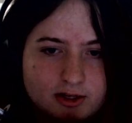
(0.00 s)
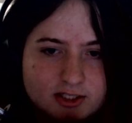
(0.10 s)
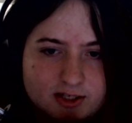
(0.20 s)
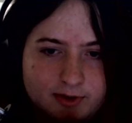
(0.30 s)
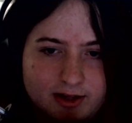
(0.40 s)

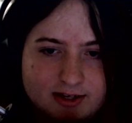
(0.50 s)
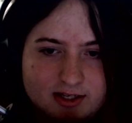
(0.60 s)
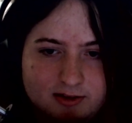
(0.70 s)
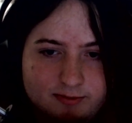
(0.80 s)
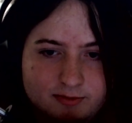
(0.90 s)

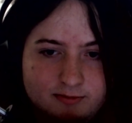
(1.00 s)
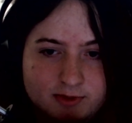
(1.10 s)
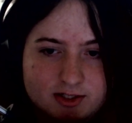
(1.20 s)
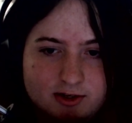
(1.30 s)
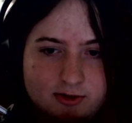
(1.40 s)
symbolizing the
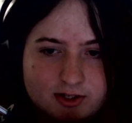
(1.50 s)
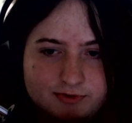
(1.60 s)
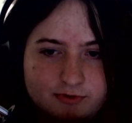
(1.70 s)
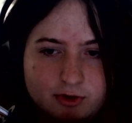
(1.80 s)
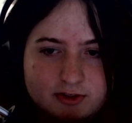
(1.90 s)
mysterious force